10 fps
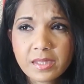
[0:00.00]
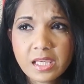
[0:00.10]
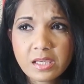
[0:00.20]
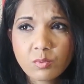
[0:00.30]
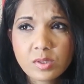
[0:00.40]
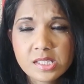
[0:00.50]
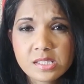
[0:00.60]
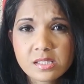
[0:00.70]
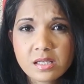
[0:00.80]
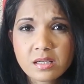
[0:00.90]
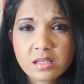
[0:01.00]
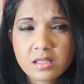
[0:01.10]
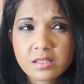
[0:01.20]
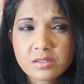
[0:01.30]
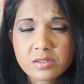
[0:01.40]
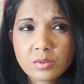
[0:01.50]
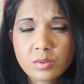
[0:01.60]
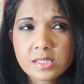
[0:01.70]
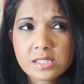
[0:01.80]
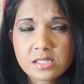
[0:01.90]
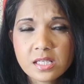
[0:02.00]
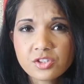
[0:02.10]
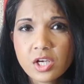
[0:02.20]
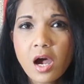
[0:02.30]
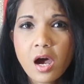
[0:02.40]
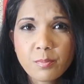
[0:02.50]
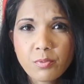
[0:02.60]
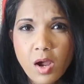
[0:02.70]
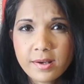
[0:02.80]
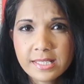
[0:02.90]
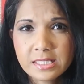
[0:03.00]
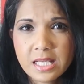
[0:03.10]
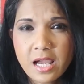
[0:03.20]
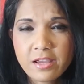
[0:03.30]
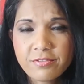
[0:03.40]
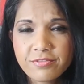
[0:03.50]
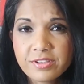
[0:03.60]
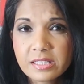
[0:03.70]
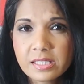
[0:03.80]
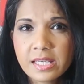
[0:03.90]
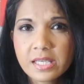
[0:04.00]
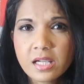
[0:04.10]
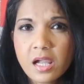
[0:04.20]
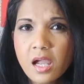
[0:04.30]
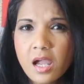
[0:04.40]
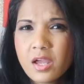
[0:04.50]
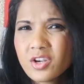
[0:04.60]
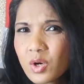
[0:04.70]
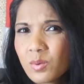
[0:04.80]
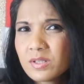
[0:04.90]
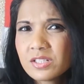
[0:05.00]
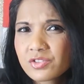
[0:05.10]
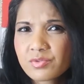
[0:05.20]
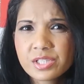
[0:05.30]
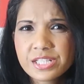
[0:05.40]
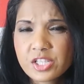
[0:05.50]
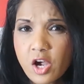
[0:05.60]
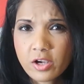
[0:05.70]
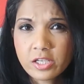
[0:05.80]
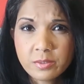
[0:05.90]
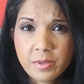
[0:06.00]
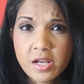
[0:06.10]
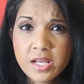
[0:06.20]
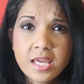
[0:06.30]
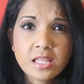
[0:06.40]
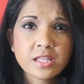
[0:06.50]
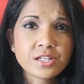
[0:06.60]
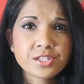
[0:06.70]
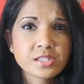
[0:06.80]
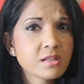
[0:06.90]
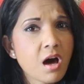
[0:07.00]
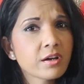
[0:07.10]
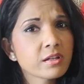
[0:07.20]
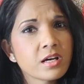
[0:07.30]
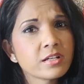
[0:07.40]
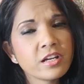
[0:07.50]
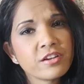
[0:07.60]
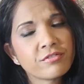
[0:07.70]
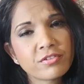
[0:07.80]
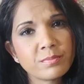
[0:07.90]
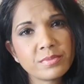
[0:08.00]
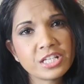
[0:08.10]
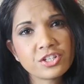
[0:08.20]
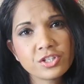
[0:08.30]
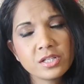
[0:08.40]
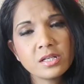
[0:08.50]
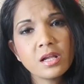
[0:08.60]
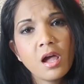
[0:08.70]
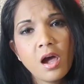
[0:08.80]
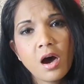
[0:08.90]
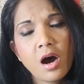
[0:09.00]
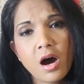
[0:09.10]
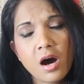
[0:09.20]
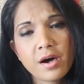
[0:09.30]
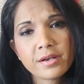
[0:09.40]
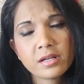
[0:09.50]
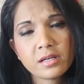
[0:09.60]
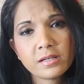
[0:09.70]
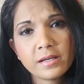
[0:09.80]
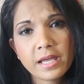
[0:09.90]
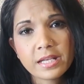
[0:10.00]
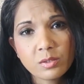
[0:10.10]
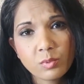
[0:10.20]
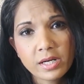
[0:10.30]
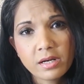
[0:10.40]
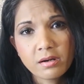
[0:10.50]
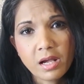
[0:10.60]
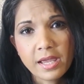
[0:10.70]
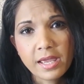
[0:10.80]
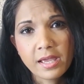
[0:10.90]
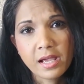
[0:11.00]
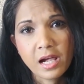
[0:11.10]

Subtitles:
it was, you know, it's such a hot product that I feel like no one is really talking about it, and there's not a lot of information on anywhere, and